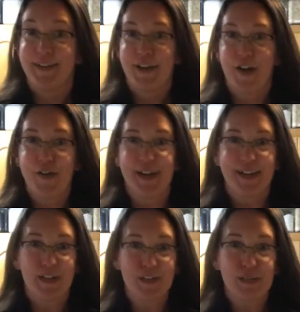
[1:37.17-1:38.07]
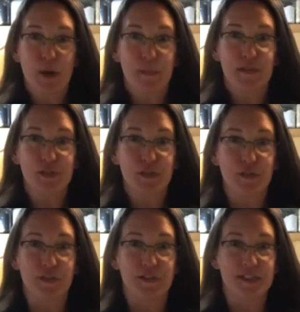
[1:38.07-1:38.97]
Alright, here's the moment of
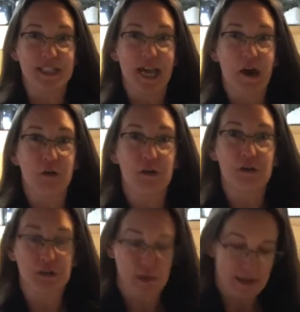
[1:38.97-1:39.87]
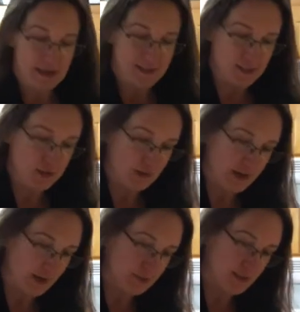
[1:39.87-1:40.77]
truth. Let's see how close we got to 2
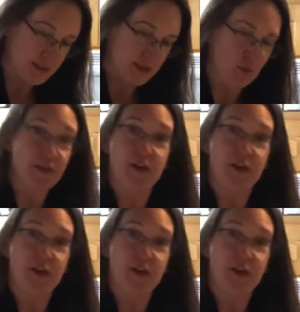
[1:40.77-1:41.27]
cups with our